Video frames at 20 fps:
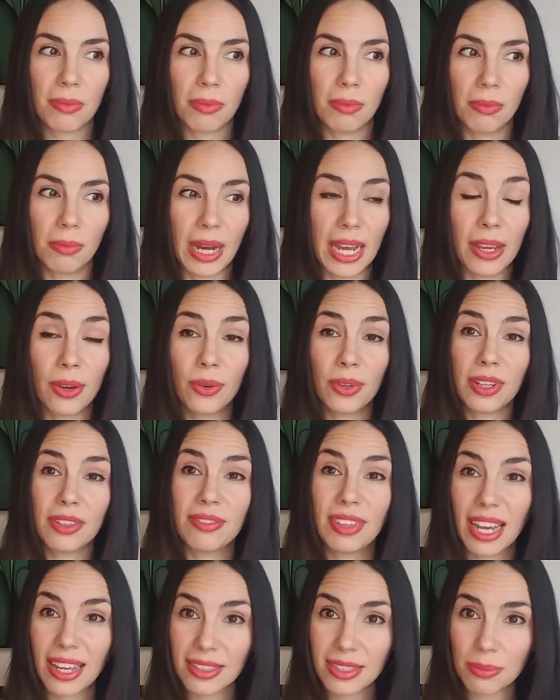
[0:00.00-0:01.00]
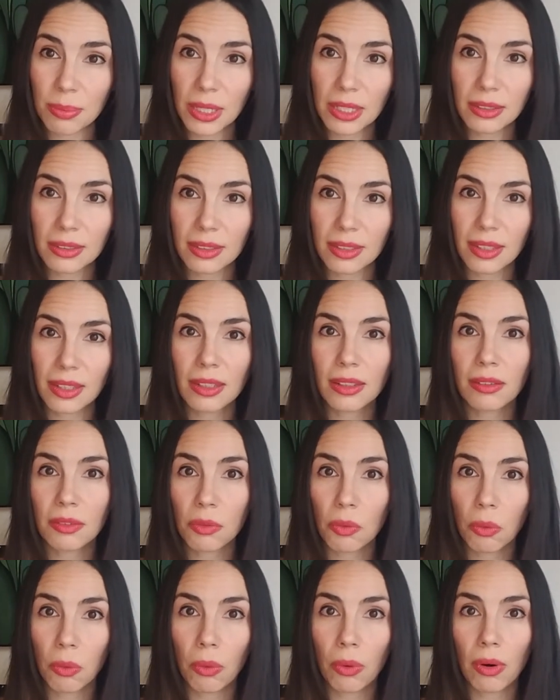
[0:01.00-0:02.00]
My own advancement
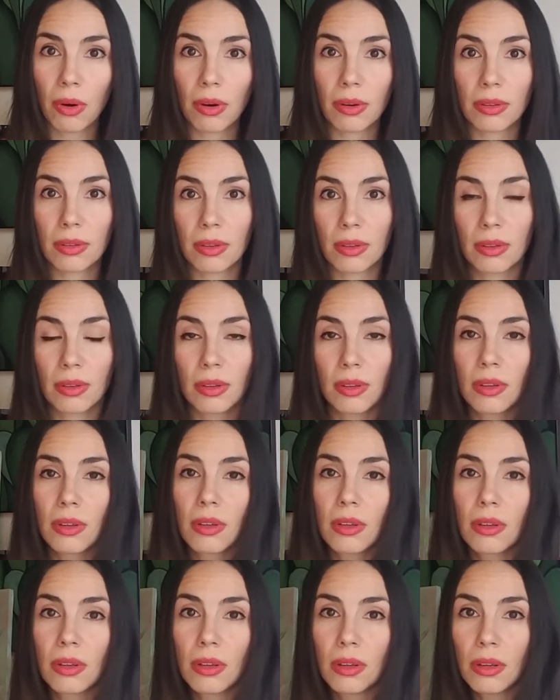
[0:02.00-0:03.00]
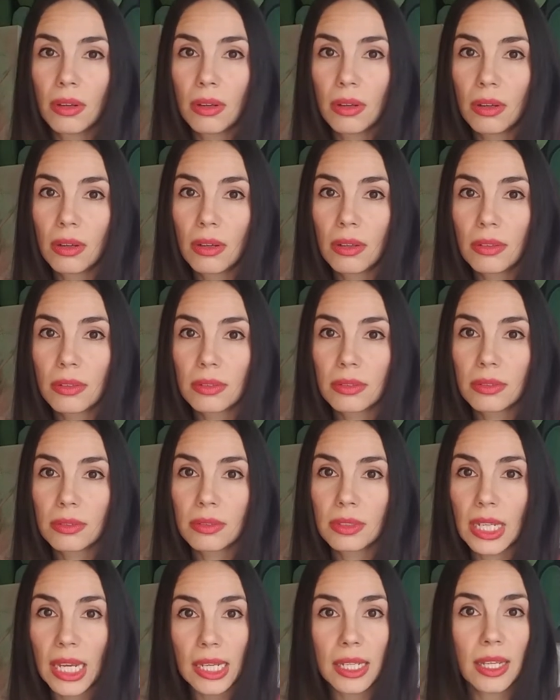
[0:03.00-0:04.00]
or
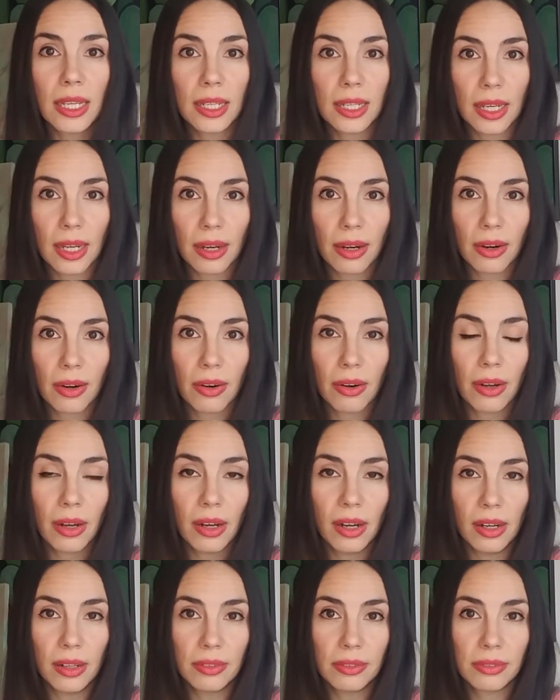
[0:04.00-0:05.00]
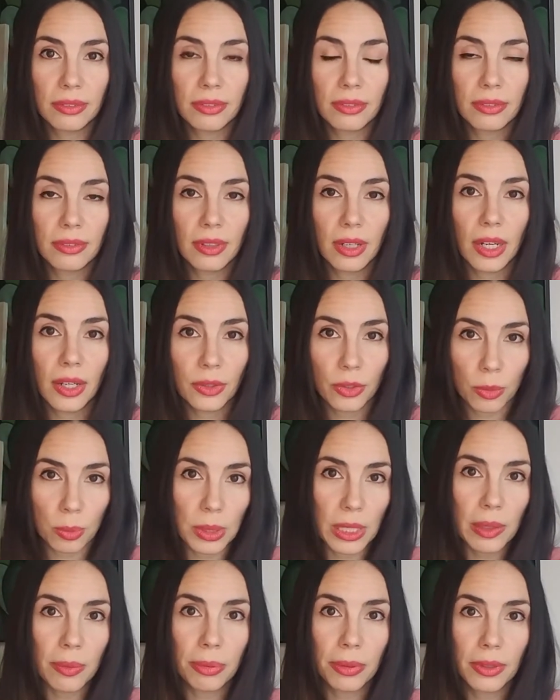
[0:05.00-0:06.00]
taking care of other
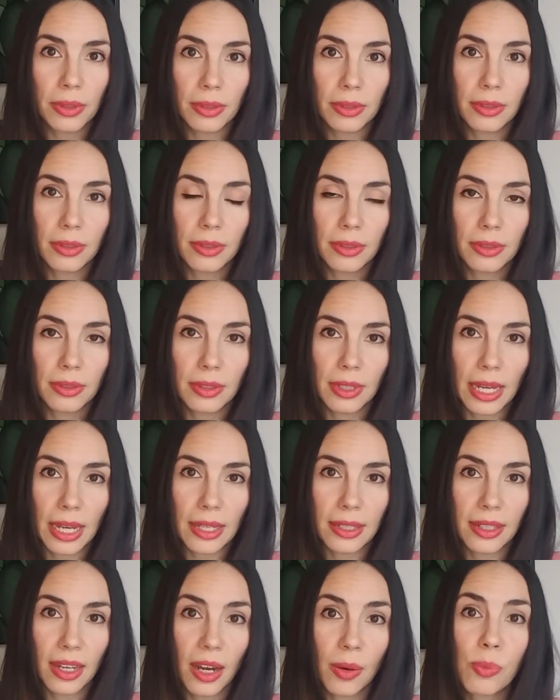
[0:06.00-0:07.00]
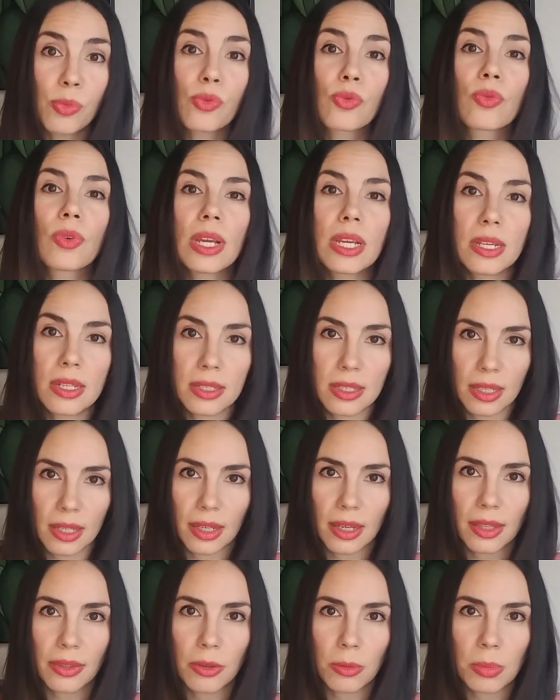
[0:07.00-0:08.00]
people and upraising
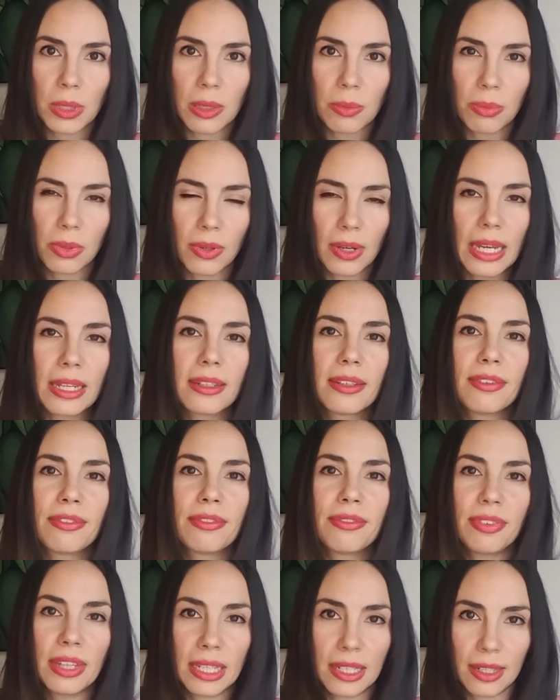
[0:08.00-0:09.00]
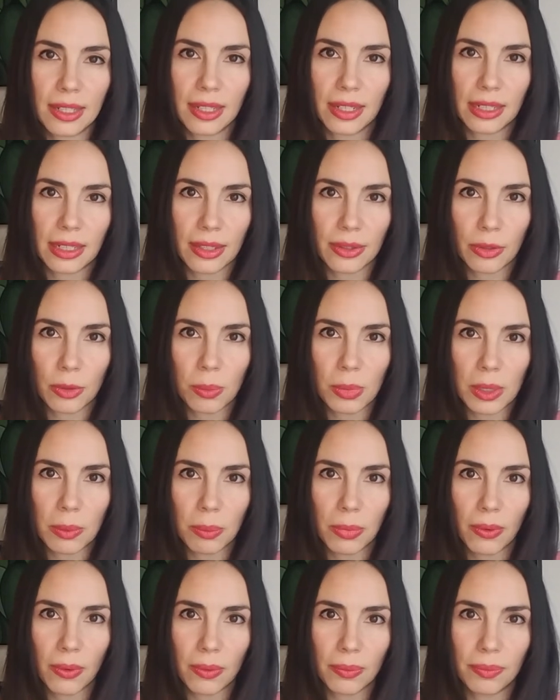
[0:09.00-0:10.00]
other people and defending other
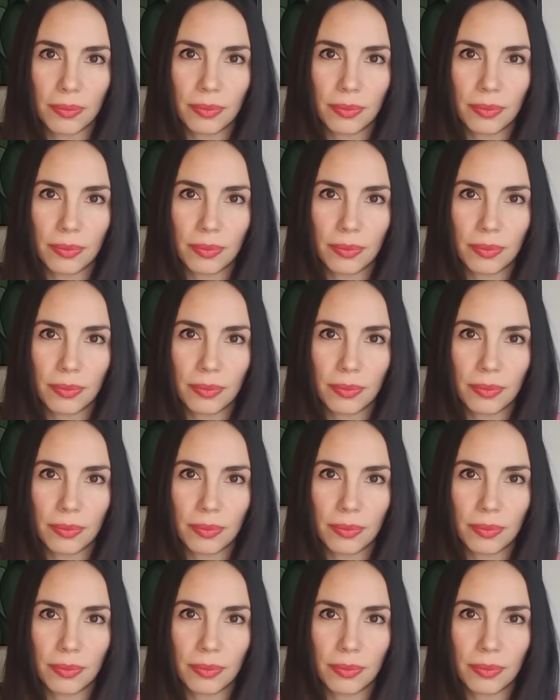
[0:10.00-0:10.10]
people?